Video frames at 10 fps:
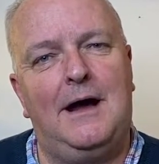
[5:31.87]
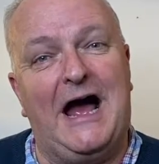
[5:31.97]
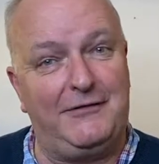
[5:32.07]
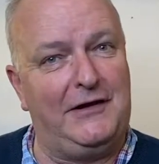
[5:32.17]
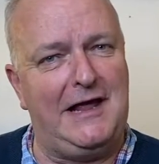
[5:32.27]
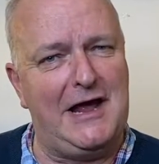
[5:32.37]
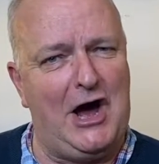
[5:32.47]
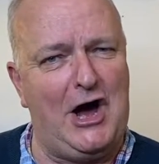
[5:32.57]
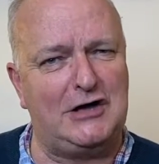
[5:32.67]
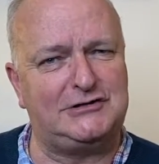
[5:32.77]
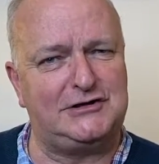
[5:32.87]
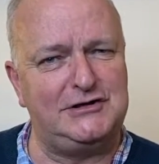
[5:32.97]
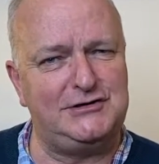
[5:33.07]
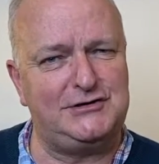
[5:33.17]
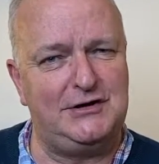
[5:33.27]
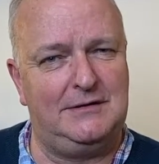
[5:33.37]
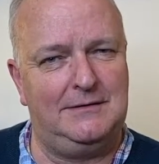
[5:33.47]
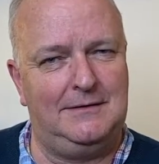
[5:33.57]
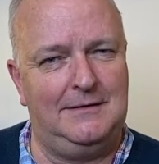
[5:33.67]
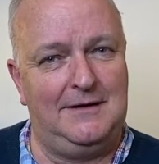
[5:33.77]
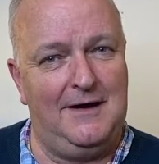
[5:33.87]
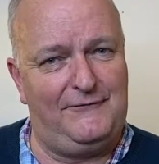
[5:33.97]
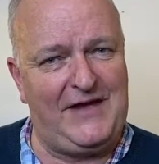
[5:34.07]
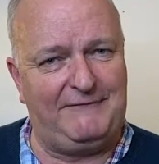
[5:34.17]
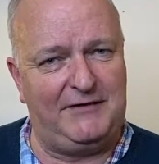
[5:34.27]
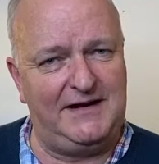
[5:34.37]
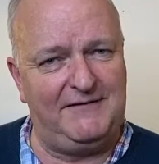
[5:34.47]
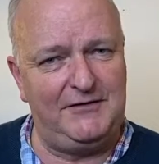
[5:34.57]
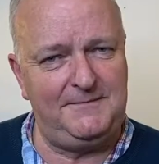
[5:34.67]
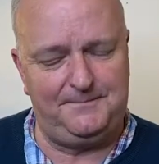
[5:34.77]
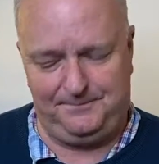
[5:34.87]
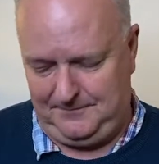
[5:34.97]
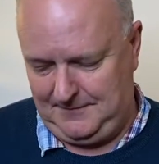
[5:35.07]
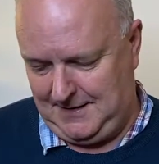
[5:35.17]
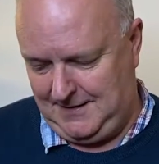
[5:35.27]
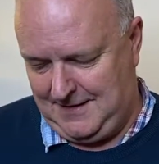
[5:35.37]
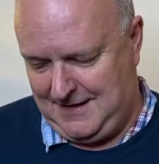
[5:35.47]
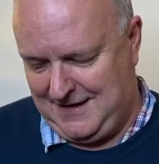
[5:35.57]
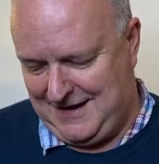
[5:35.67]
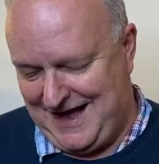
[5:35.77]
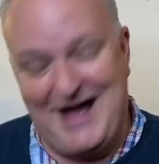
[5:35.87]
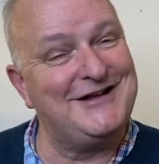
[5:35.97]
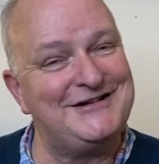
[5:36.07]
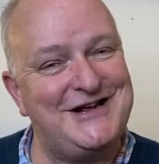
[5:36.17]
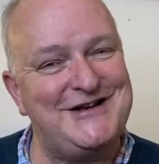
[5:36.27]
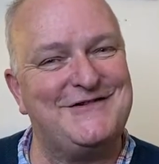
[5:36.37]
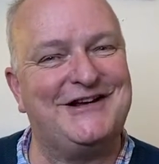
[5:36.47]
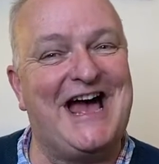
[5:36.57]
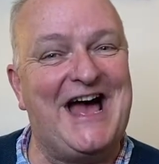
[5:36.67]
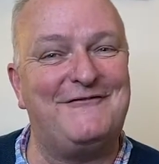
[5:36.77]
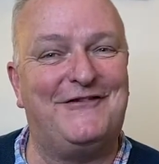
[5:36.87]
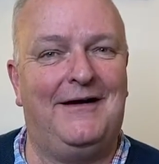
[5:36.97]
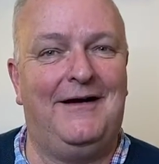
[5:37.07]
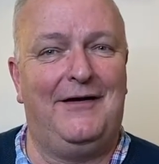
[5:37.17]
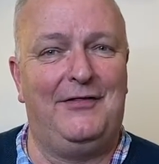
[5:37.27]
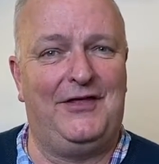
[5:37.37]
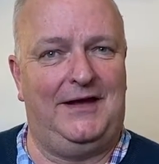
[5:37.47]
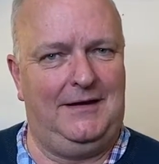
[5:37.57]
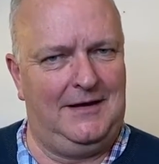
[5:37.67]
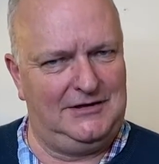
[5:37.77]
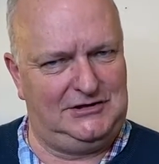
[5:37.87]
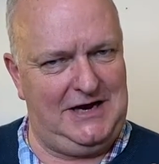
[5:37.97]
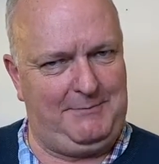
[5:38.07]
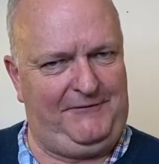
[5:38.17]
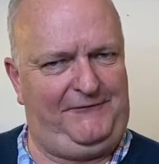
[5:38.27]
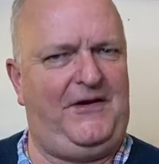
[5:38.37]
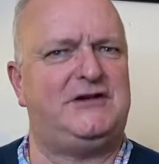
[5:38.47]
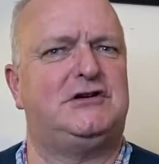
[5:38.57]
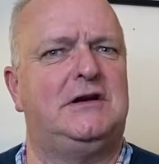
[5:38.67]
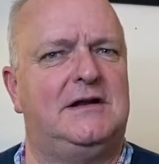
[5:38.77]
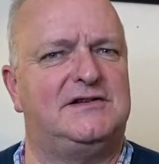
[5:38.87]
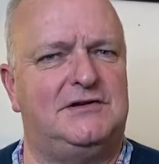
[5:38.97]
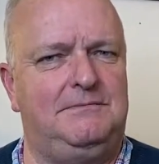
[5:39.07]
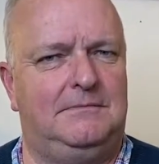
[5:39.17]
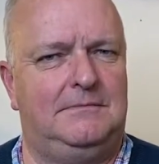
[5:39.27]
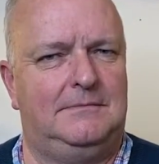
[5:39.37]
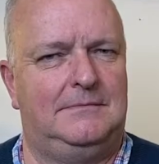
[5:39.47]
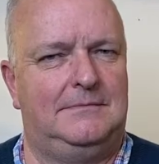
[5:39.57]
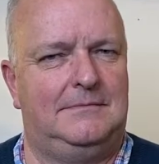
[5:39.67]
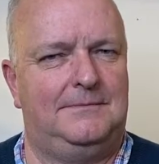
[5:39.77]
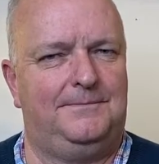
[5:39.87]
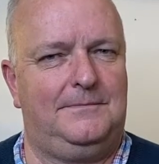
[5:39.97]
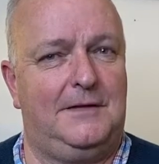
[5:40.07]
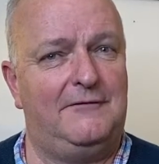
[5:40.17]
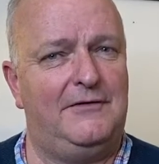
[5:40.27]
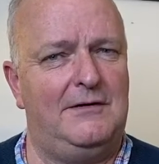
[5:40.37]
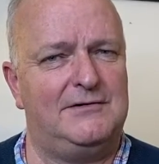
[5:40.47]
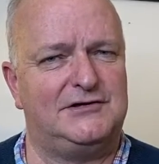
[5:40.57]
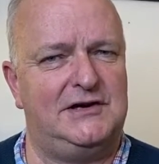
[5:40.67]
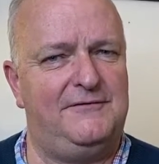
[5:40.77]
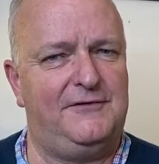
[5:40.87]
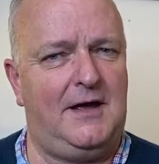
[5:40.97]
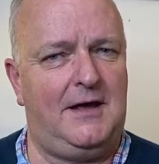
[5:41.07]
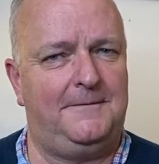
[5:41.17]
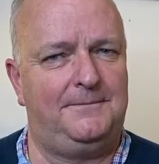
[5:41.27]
and the light-heartedness of David Niven. And he would have the sheer professionalism of Laurence Olivier.